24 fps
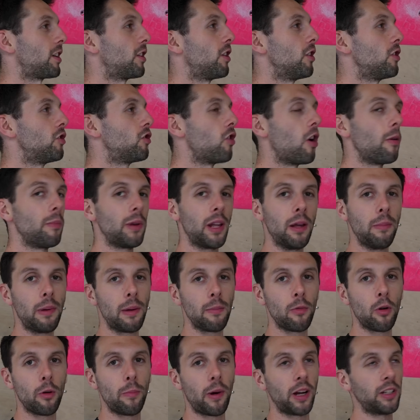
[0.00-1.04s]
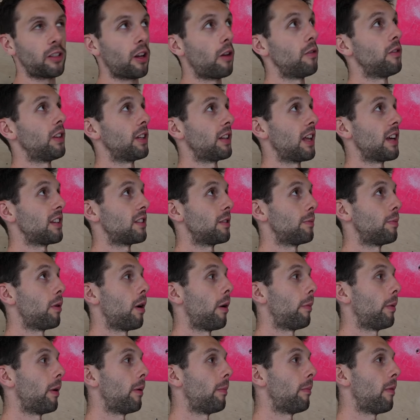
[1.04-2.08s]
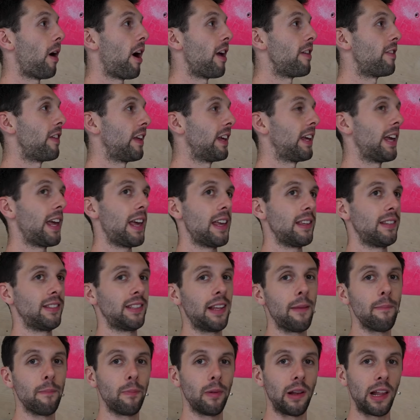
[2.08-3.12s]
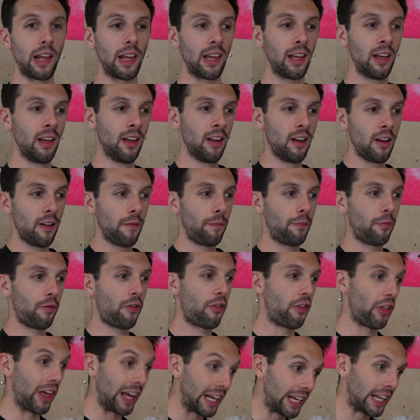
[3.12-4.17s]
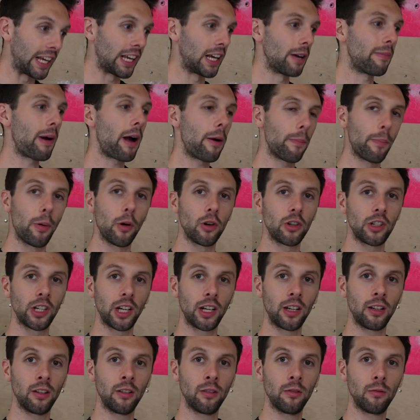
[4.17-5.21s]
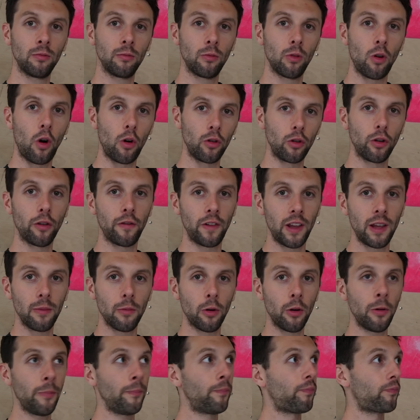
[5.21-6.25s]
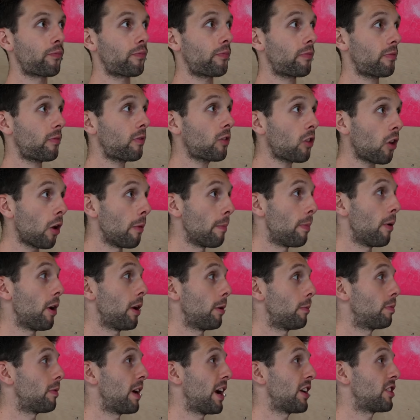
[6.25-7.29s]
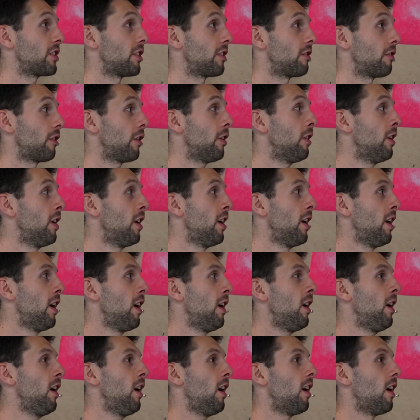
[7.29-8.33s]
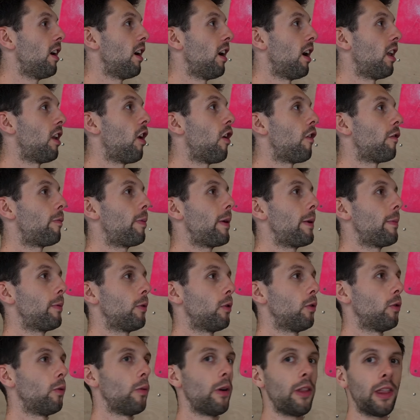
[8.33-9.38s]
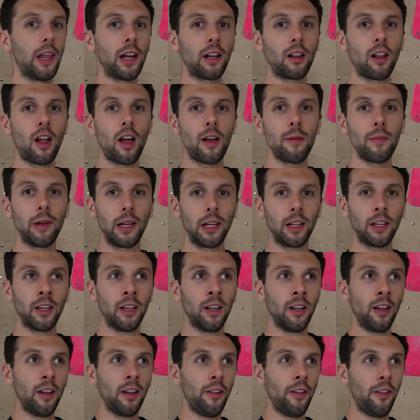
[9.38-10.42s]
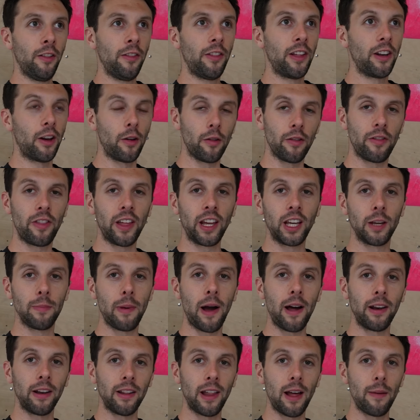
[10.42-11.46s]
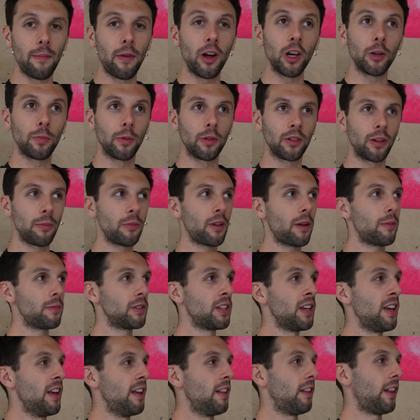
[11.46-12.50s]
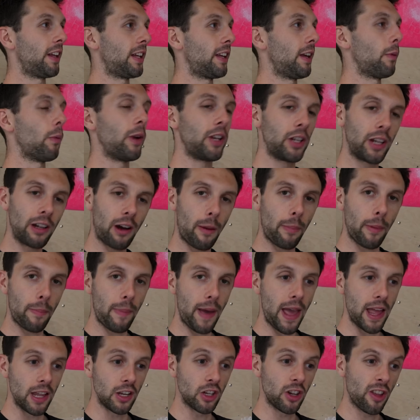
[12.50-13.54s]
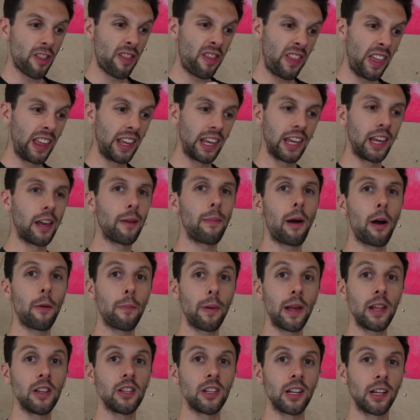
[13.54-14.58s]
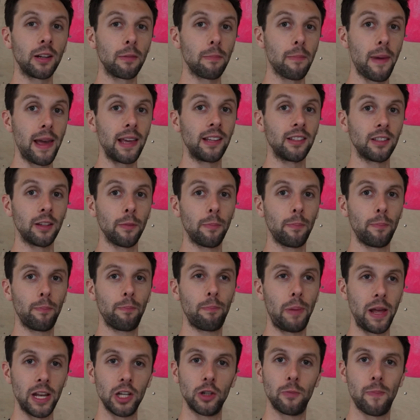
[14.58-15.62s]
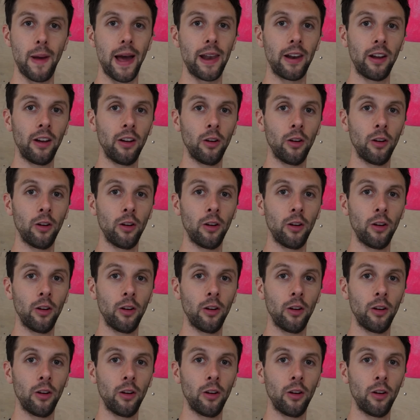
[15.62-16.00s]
could drop knee a bit more, but I don't think that's the problem. I think it is simply thinking about pushing on your feet more and putting pressure through. A lot of people, when they're climbing, they don't think about it that much, but sometimes, like when you grab a pinch, thinking about pinching makes the pinch better